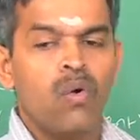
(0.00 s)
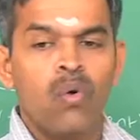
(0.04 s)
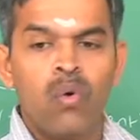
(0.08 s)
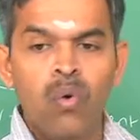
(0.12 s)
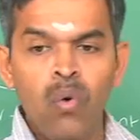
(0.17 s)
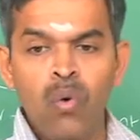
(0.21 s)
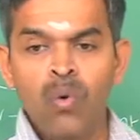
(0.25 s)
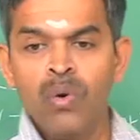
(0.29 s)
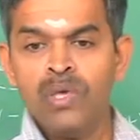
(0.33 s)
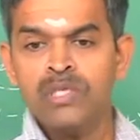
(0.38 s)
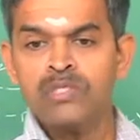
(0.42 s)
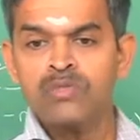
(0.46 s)

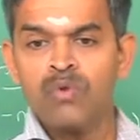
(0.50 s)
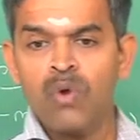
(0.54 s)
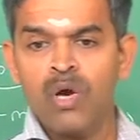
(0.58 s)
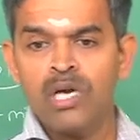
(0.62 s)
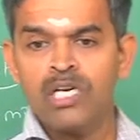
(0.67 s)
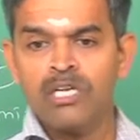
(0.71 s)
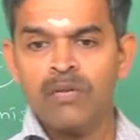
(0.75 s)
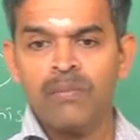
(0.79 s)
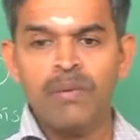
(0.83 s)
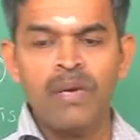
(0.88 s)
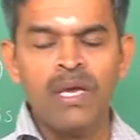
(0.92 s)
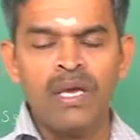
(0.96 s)
Who is
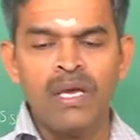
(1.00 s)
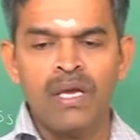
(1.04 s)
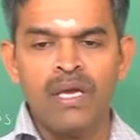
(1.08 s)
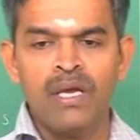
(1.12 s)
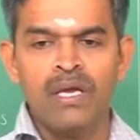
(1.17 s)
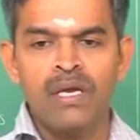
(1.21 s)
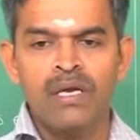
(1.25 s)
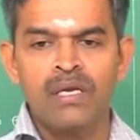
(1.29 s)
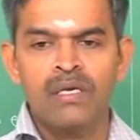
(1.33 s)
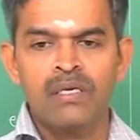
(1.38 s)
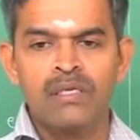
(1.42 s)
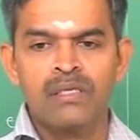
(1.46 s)
going to
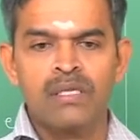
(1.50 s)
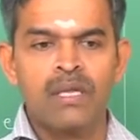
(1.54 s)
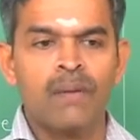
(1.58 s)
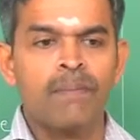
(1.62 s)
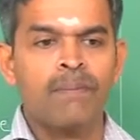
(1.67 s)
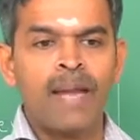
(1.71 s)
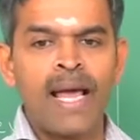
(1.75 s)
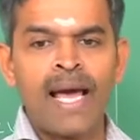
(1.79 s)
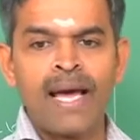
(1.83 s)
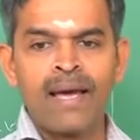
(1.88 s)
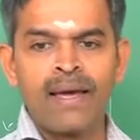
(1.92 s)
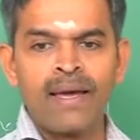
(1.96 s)
be the
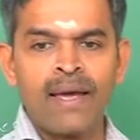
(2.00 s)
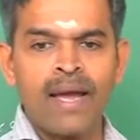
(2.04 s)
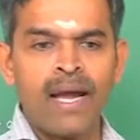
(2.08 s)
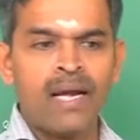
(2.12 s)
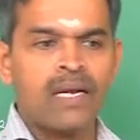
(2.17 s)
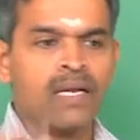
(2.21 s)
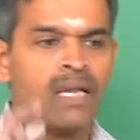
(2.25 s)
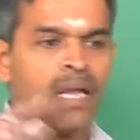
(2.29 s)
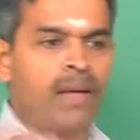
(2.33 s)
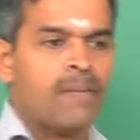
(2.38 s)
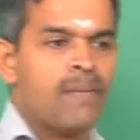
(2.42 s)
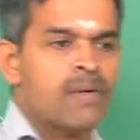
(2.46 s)
black
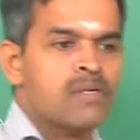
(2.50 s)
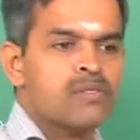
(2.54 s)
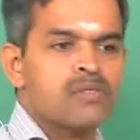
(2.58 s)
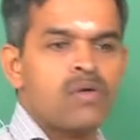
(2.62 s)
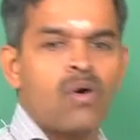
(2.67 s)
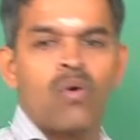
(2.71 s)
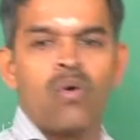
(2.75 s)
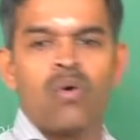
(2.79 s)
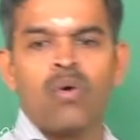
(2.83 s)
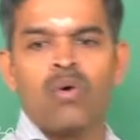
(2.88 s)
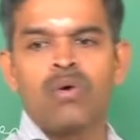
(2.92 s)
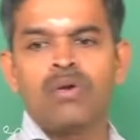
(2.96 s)
cat amongst the
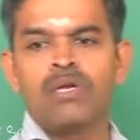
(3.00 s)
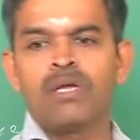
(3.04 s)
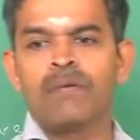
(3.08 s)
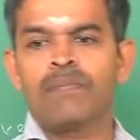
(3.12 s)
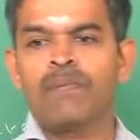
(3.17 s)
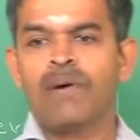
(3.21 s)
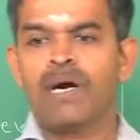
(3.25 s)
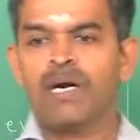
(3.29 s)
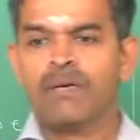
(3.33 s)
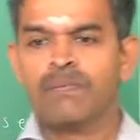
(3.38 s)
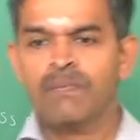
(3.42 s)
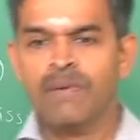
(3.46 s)
whole
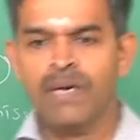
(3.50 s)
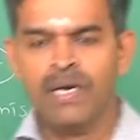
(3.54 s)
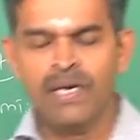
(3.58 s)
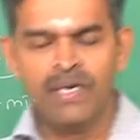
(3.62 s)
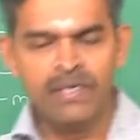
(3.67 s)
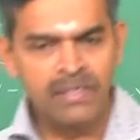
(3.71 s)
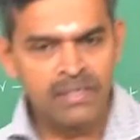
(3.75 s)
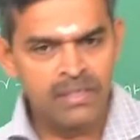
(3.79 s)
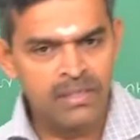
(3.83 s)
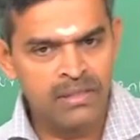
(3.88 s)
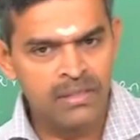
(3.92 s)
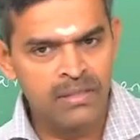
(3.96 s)

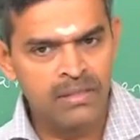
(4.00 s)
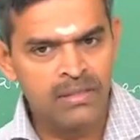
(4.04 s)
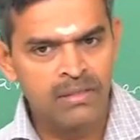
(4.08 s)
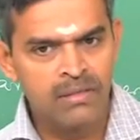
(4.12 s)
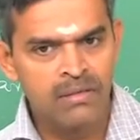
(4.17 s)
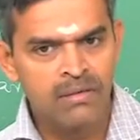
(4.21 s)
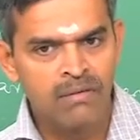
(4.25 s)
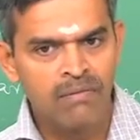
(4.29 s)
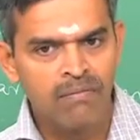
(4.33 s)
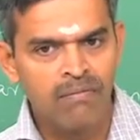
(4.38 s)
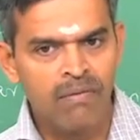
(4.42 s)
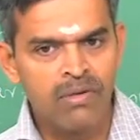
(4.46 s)
departments
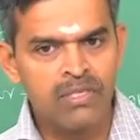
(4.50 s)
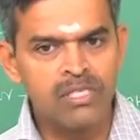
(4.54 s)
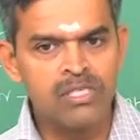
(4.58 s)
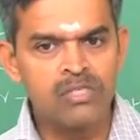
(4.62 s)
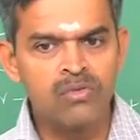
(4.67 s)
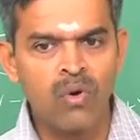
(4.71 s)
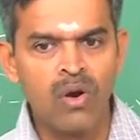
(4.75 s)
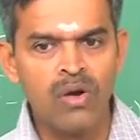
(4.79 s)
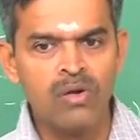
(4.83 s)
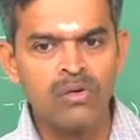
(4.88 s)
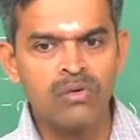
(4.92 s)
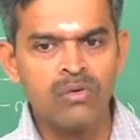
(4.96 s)
which is
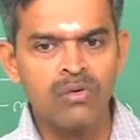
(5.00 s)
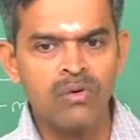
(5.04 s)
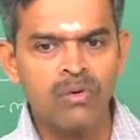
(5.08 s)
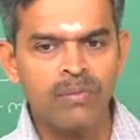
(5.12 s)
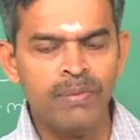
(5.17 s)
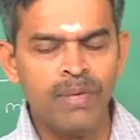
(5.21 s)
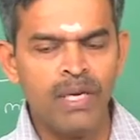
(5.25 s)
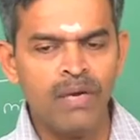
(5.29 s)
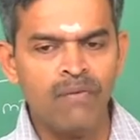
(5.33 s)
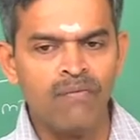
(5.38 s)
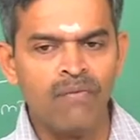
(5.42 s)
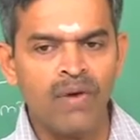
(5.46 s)
going to
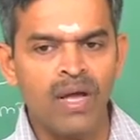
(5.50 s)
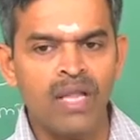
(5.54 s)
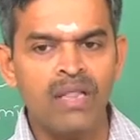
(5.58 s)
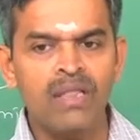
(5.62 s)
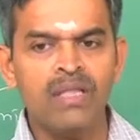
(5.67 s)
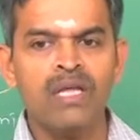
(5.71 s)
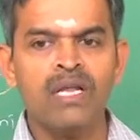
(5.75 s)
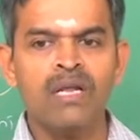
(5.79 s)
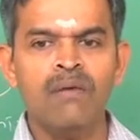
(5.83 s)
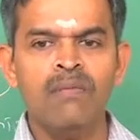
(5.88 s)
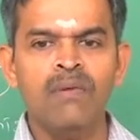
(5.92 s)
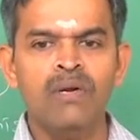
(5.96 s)
be
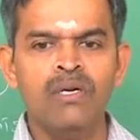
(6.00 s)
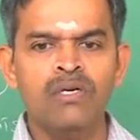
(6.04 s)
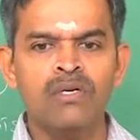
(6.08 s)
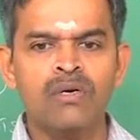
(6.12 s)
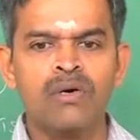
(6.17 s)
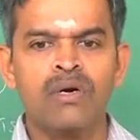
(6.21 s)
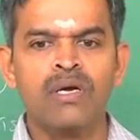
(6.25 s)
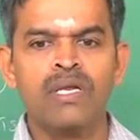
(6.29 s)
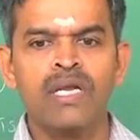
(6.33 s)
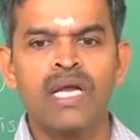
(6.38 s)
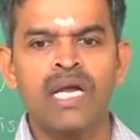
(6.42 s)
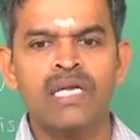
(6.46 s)
vulnerable
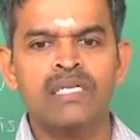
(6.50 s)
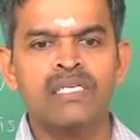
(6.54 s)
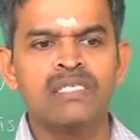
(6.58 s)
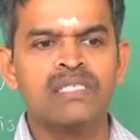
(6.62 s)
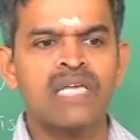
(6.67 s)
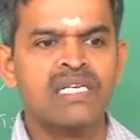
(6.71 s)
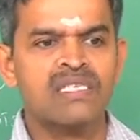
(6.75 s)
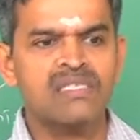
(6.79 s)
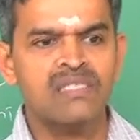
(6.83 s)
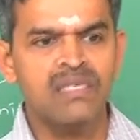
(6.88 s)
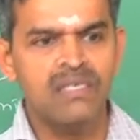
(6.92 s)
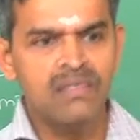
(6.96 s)
to create this
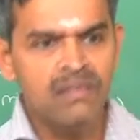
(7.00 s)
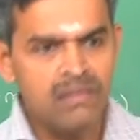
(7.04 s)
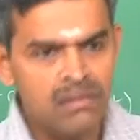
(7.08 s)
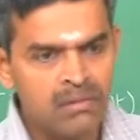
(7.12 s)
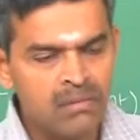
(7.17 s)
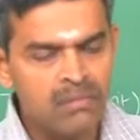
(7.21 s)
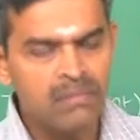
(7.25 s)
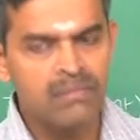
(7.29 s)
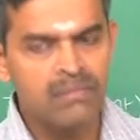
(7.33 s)
accident.